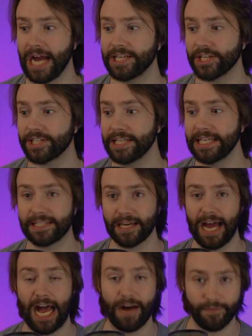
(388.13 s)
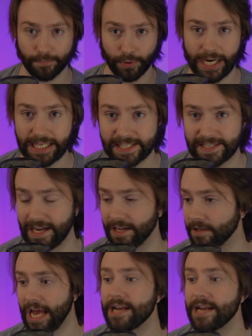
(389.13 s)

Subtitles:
I just need to have a brain cell